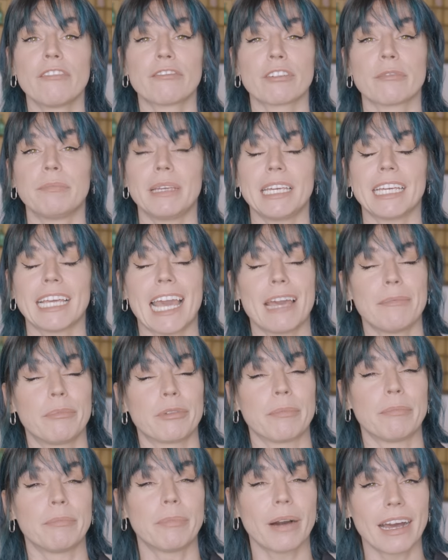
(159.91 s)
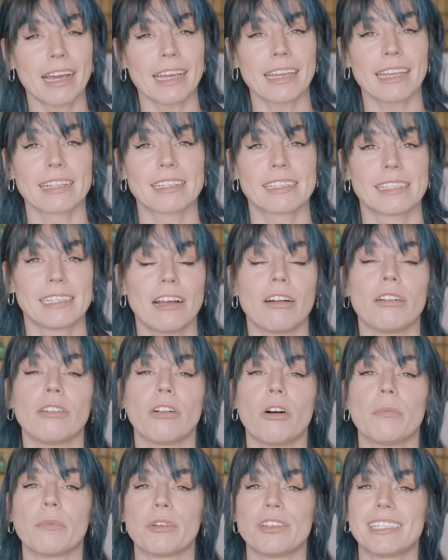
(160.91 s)
from being able to buy and sell
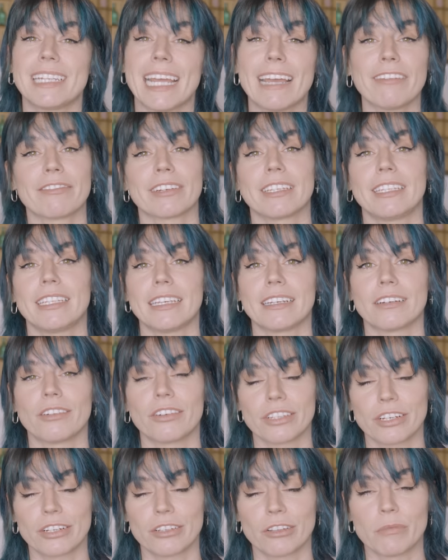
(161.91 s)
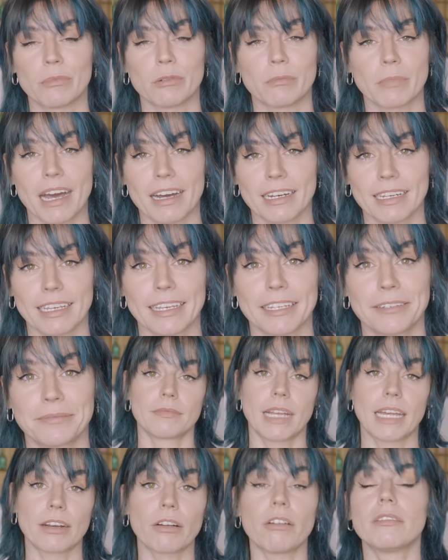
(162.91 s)
almost everything on the global market.
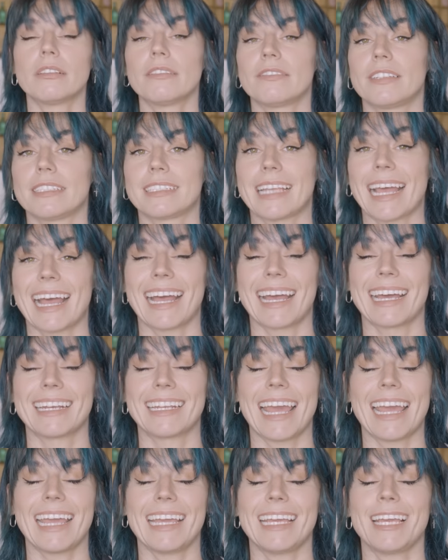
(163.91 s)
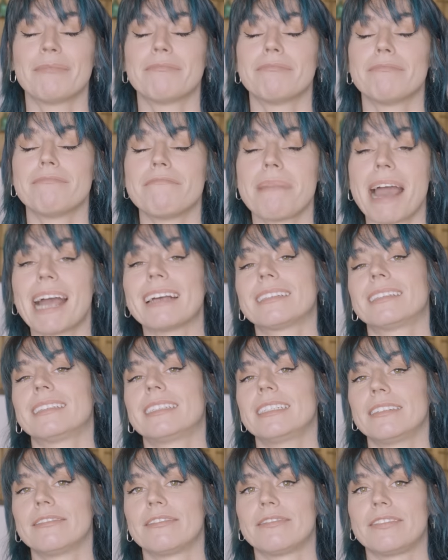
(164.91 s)
And all of this had a
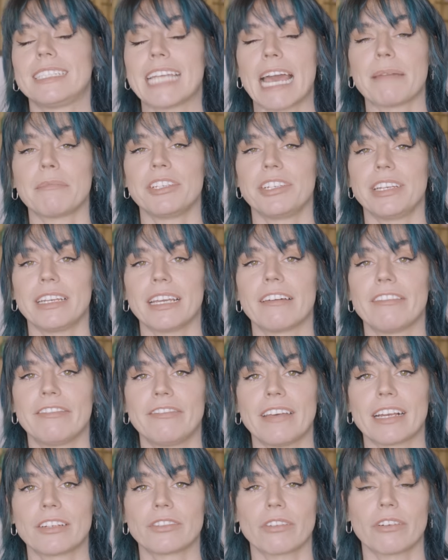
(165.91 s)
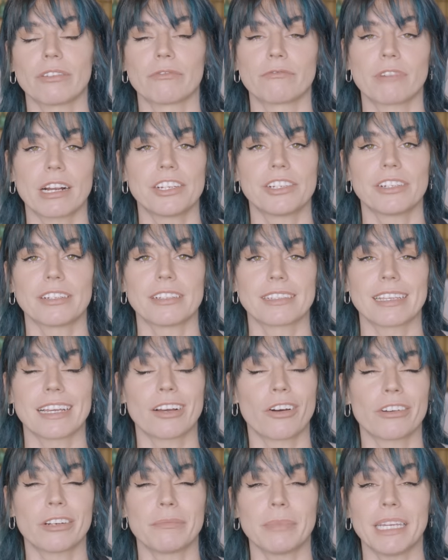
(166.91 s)
massive damaging effect on Russia's
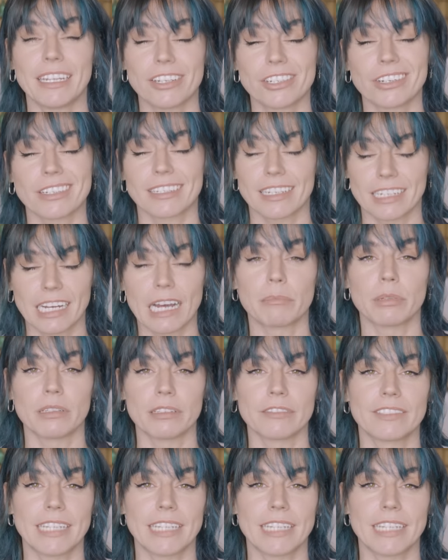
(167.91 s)
economy in just a couple of